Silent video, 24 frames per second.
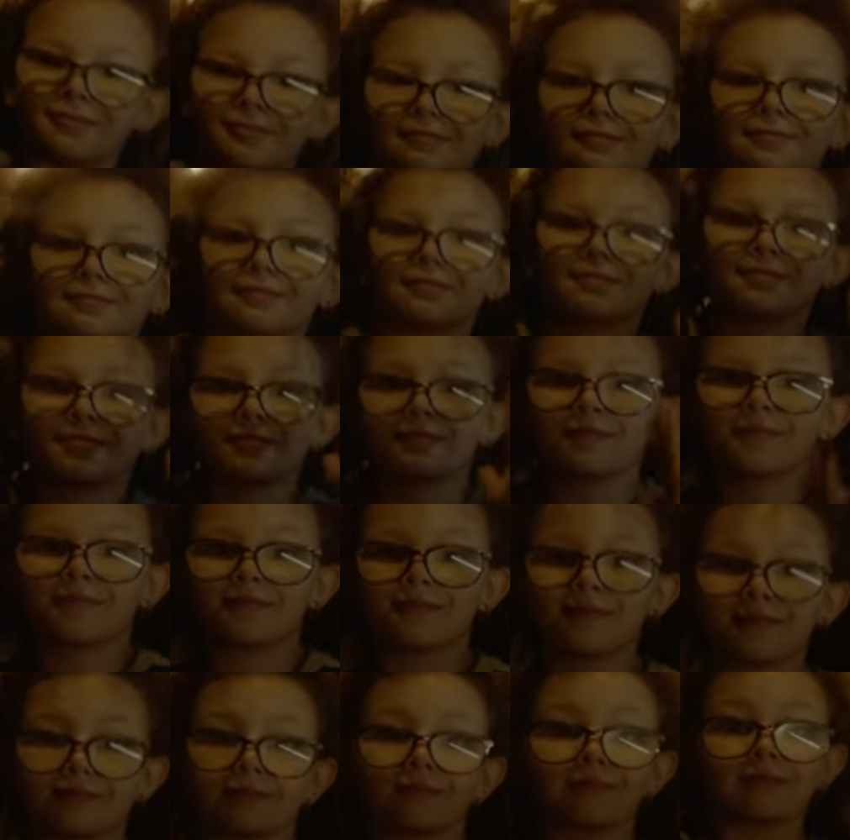day, and I
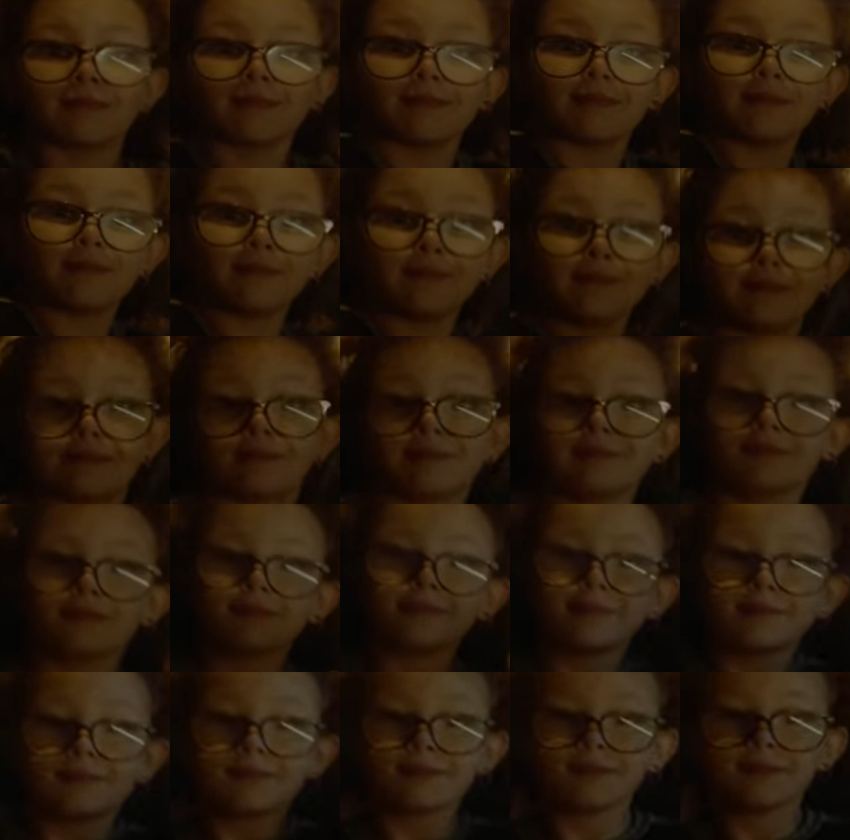just kind of saw this
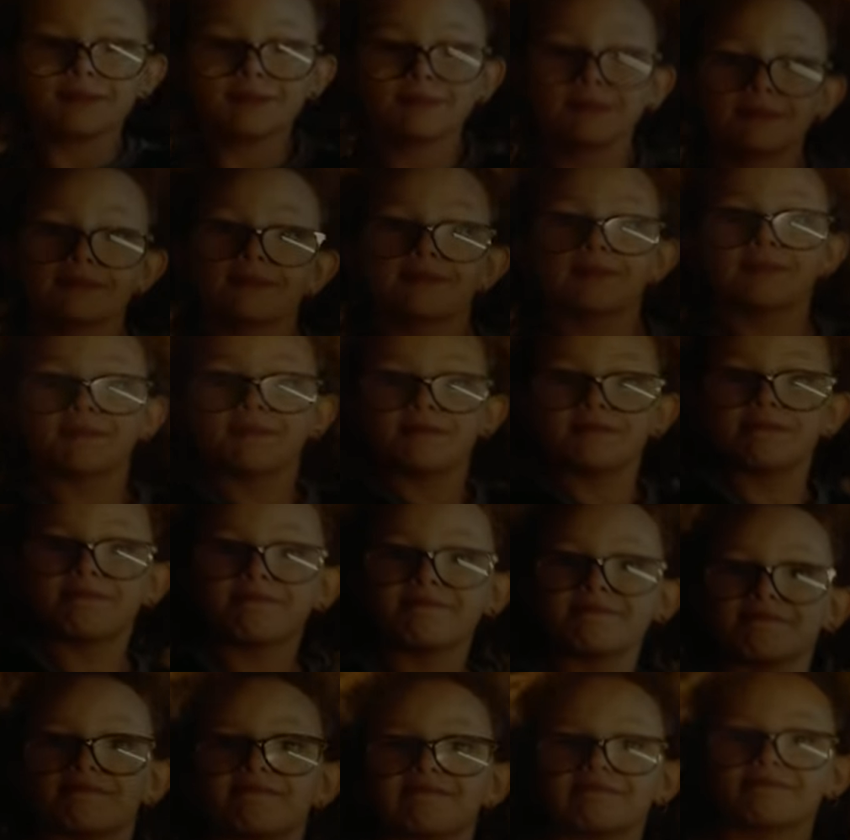empty road,
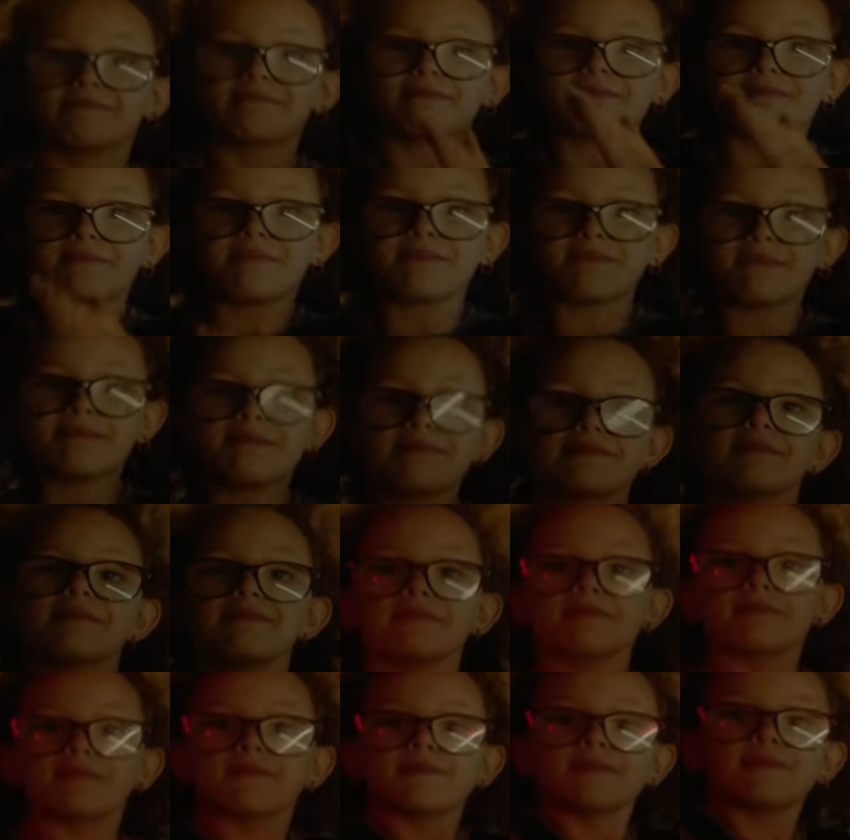and we had a
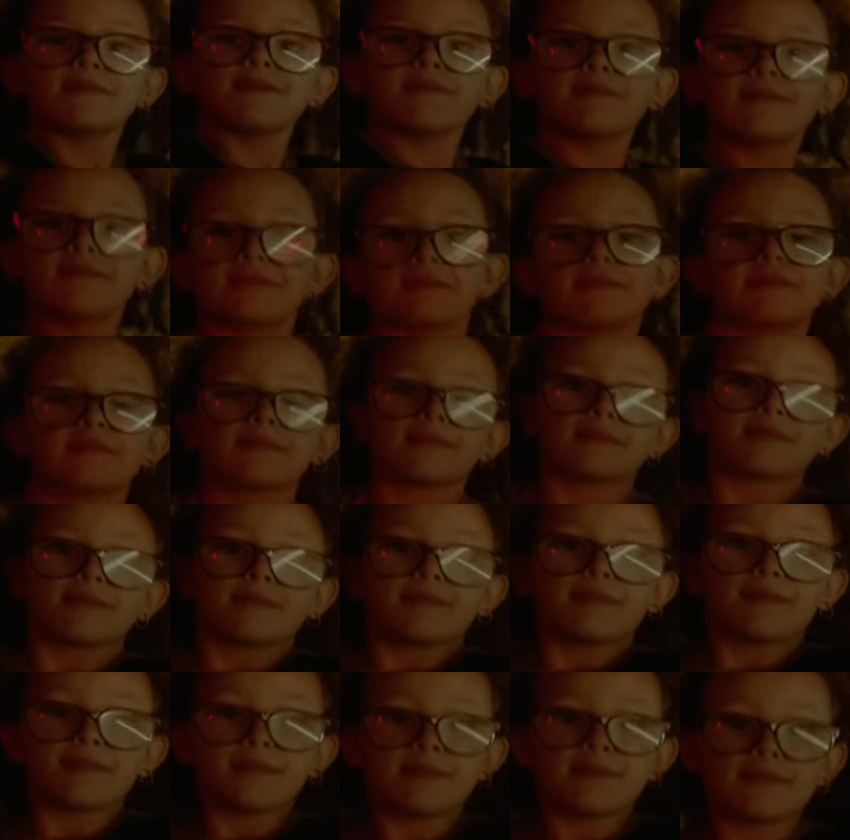couple minutes to spare.
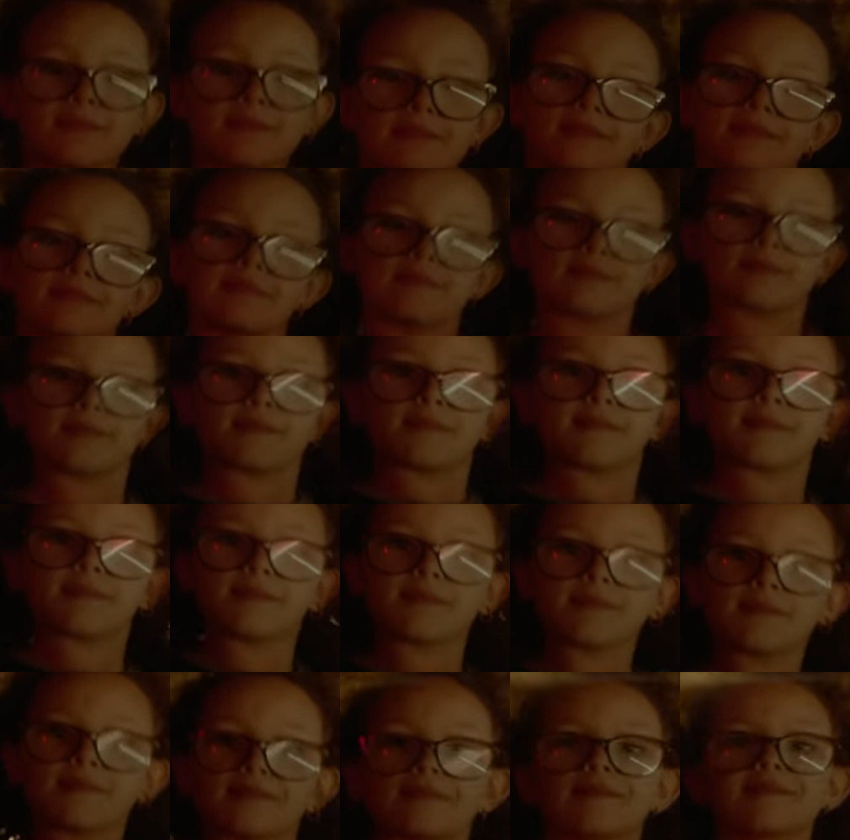So I was like,
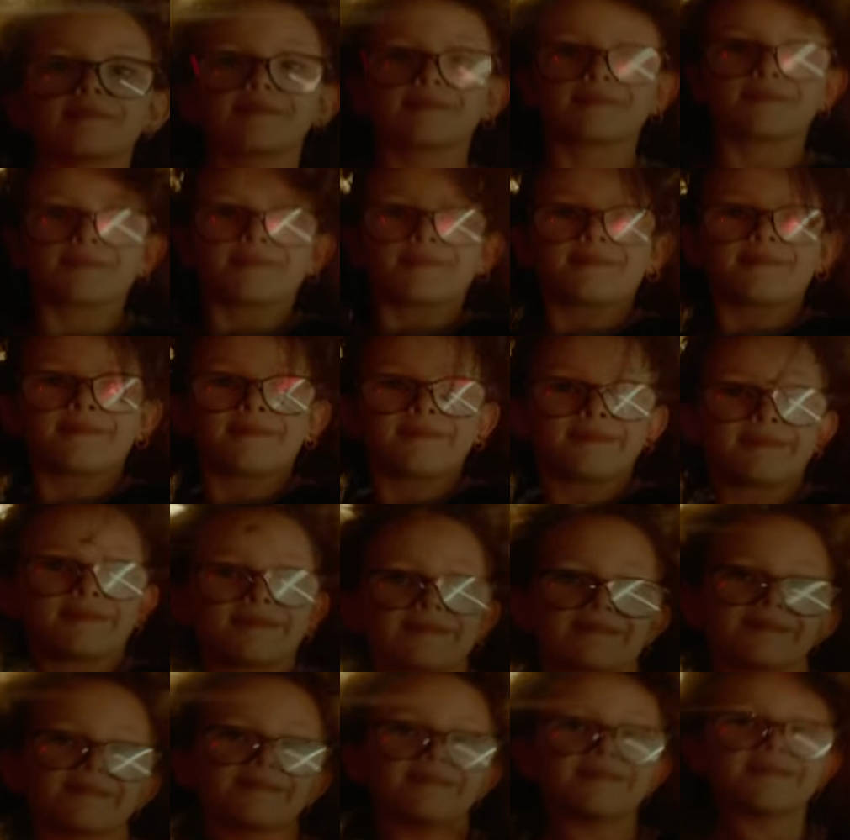hey, like, would you
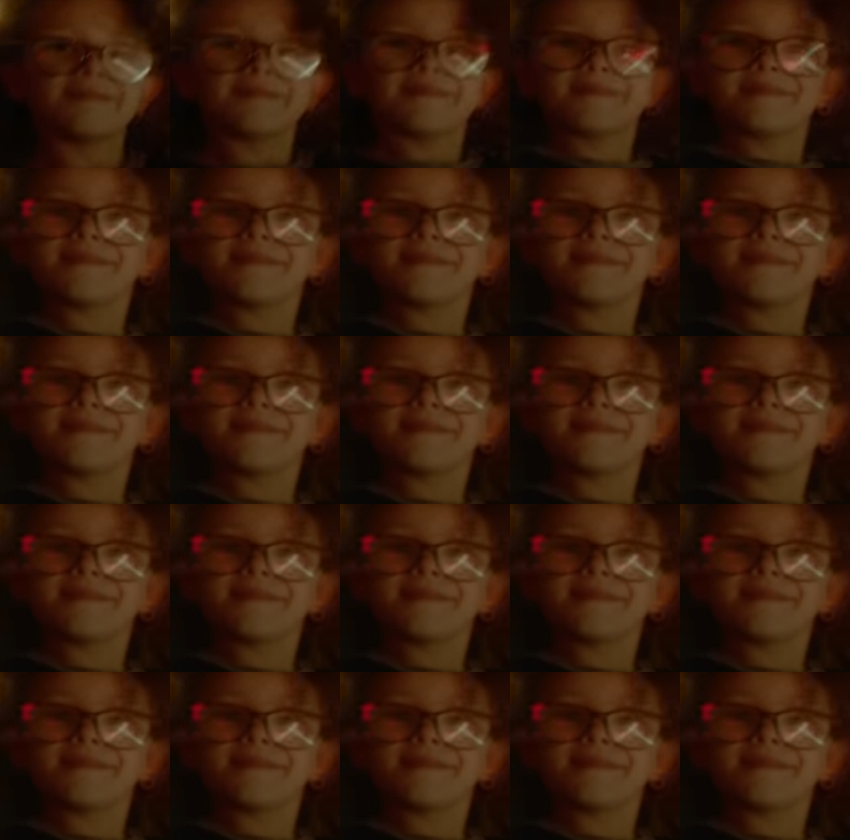mind doing